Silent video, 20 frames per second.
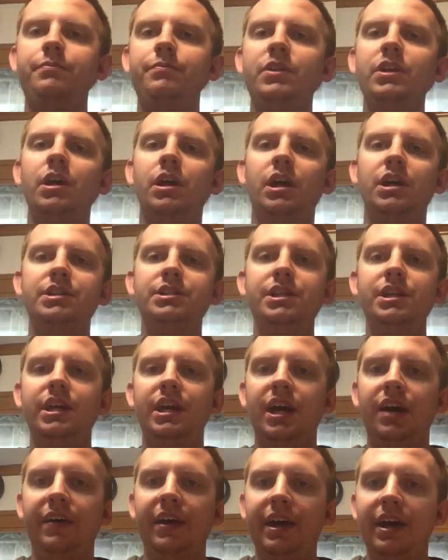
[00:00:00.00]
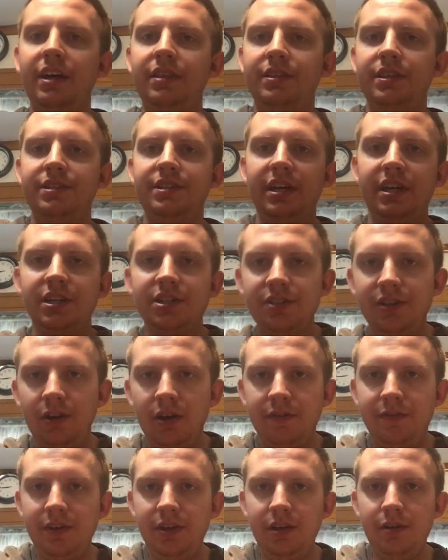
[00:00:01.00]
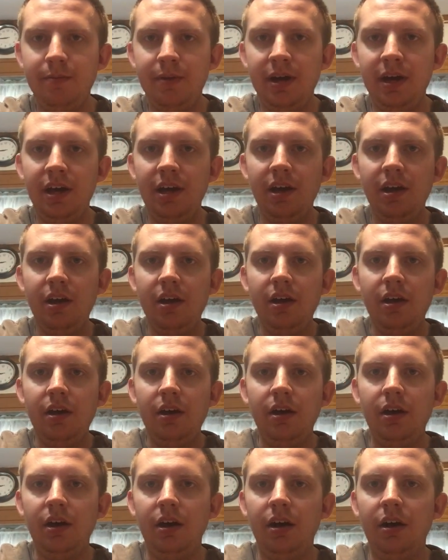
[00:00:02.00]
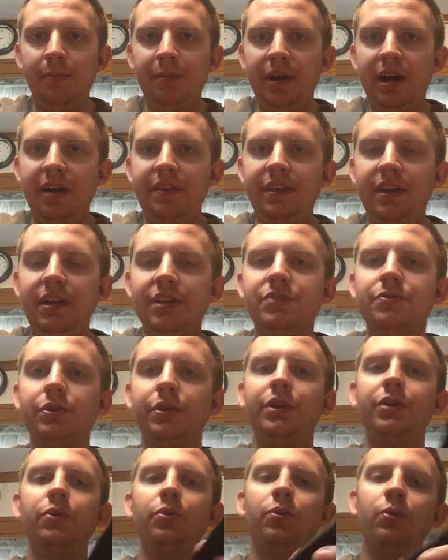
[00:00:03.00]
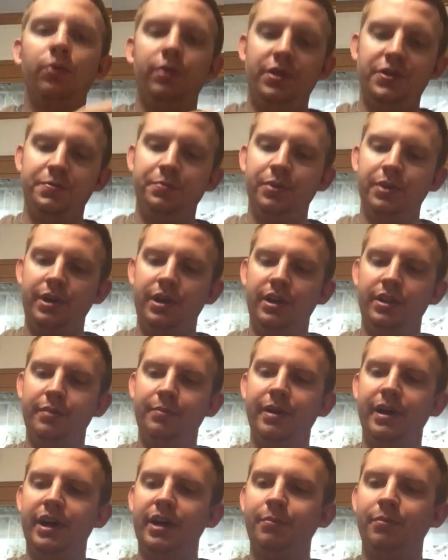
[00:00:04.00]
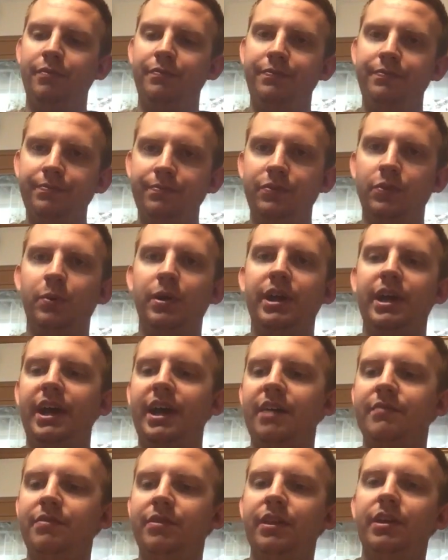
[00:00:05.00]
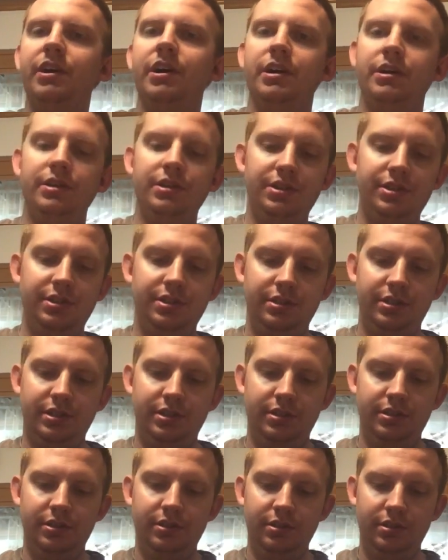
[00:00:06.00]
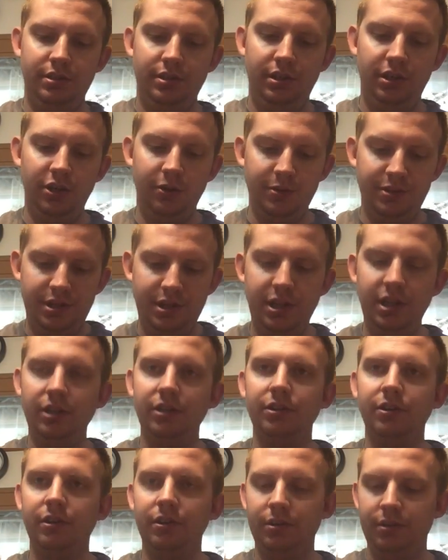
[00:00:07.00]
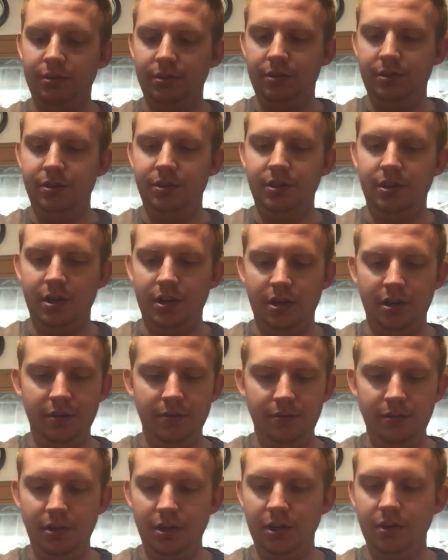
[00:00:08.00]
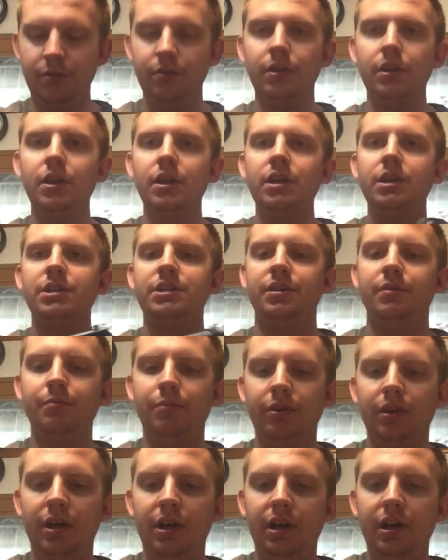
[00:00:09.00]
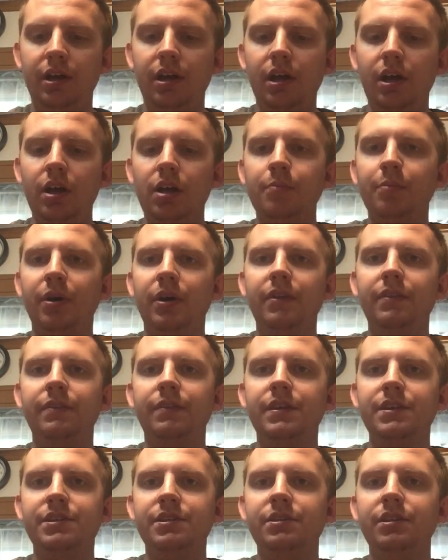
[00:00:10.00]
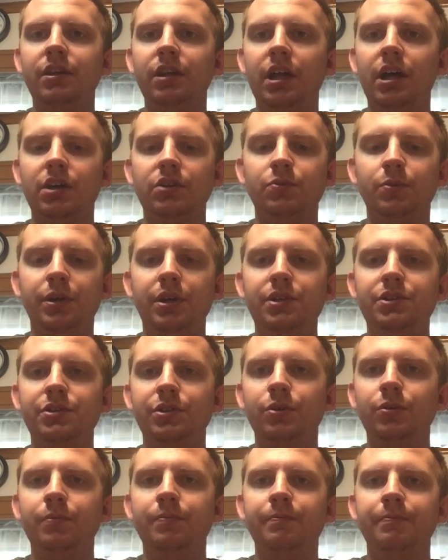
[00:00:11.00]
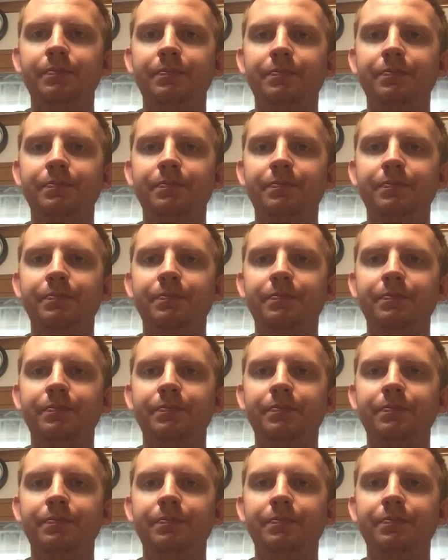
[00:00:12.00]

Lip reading: decal. I got this actually off of eBay, and I think it's really cool. I just put it on the bottom of the one I have in the gun, just you know, as a neat little you know, symbol on it. But this is the Glock 22.